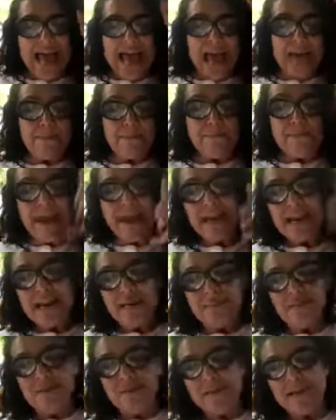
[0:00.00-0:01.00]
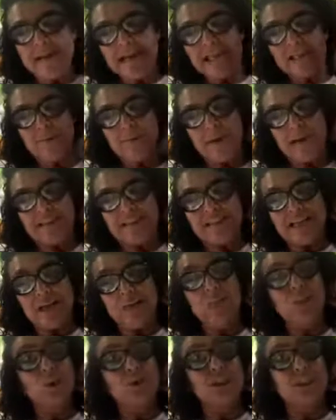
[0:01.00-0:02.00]
And men and women express their
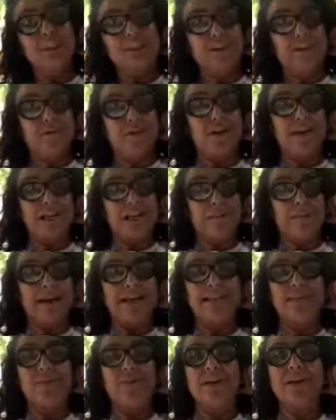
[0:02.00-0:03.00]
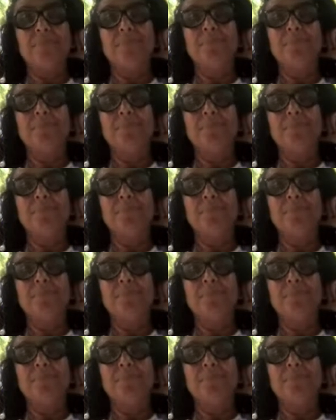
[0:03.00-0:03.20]
emotions differently, by the way.